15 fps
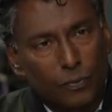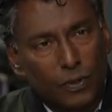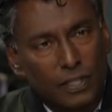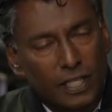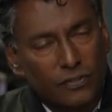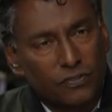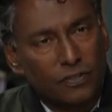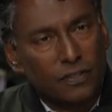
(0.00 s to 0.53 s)
what
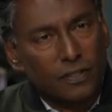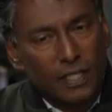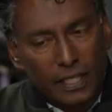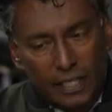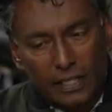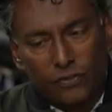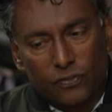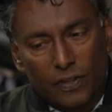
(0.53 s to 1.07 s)
lesson
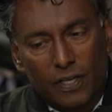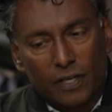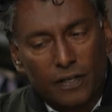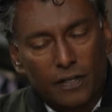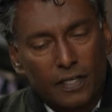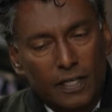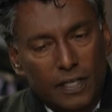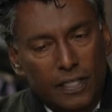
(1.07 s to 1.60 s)
is
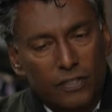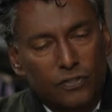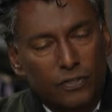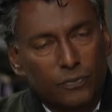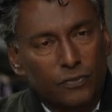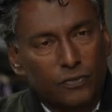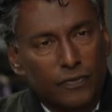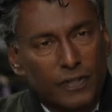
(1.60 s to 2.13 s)
there in
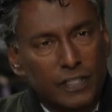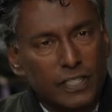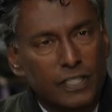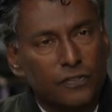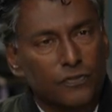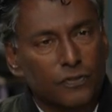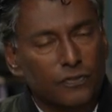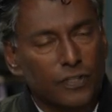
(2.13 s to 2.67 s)
terms of the
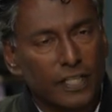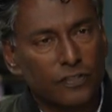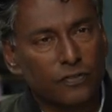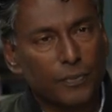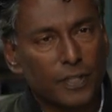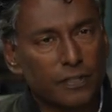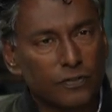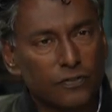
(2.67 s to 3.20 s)
need for
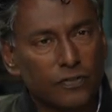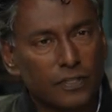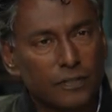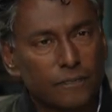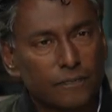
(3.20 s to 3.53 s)
transparency?